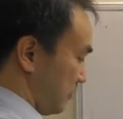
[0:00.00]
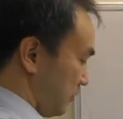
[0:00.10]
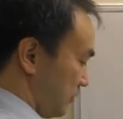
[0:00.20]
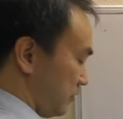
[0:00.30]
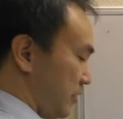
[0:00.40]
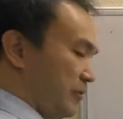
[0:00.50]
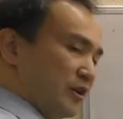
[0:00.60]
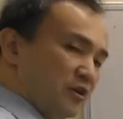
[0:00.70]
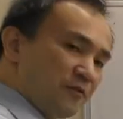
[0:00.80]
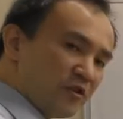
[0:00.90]
revenue
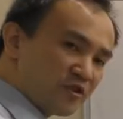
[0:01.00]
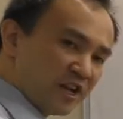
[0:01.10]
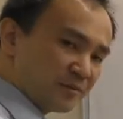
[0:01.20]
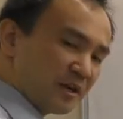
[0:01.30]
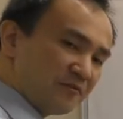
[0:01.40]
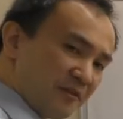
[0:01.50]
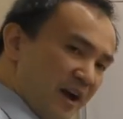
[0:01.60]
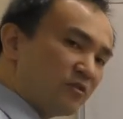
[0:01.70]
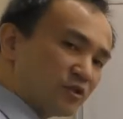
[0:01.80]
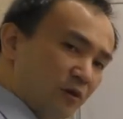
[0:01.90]
function has been found
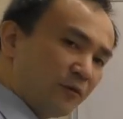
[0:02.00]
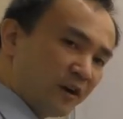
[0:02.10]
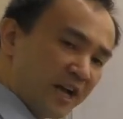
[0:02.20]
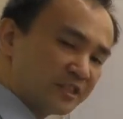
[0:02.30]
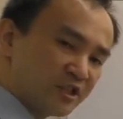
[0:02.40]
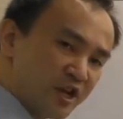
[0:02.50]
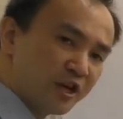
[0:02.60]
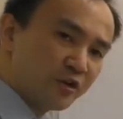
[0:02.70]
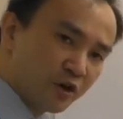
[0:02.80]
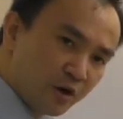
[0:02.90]
so far as a
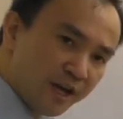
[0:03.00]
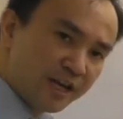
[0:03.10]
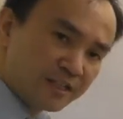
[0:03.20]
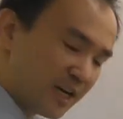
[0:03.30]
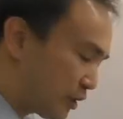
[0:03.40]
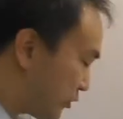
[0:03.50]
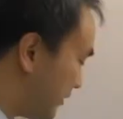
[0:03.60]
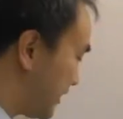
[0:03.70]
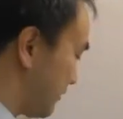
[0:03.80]
general antiderivative.